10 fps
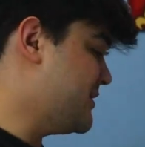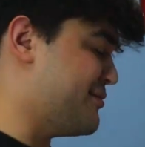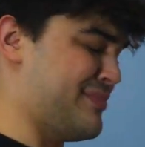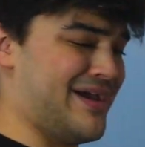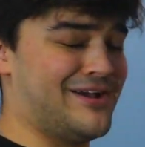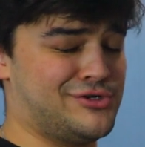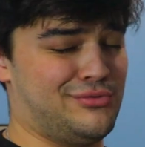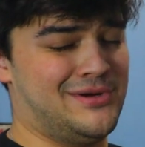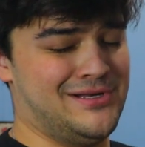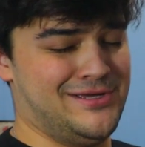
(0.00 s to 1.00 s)
I'm
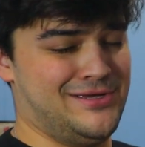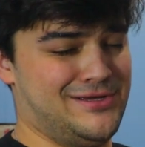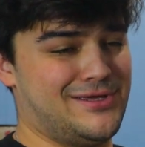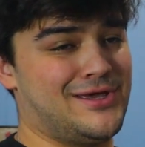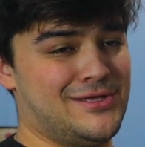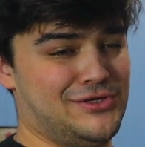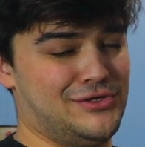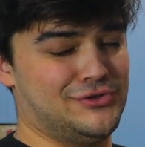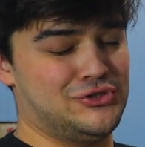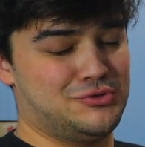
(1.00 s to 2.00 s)
actually
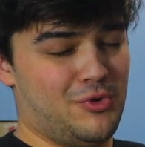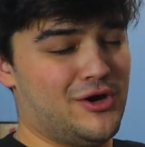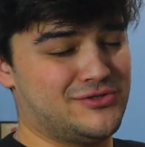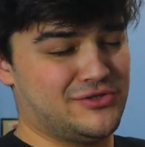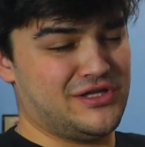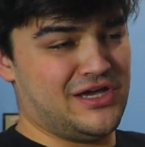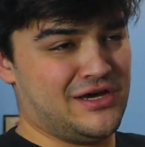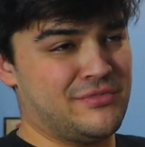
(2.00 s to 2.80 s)
kinda smart, okay?